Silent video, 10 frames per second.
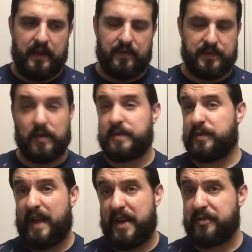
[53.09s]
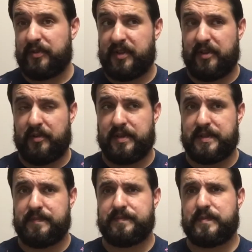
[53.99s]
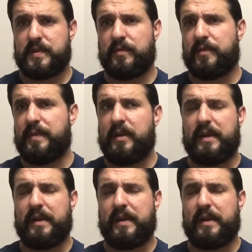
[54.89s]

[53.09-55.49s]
There's also natural deodorants. So for me,